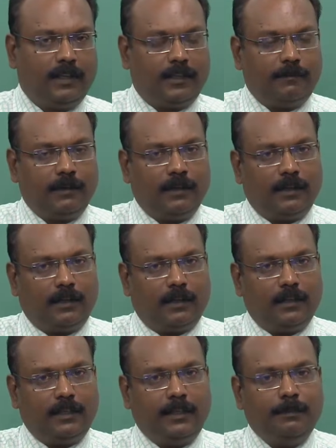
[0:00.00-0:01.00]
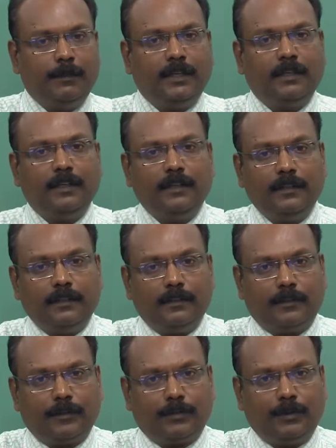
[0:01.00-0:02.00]
that will ultimately
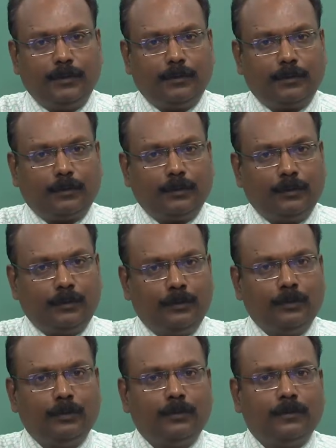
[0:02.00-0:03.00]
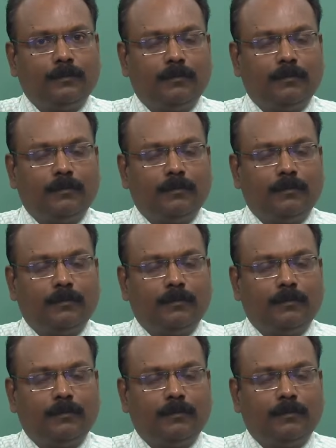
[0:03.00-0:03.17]
distinguish you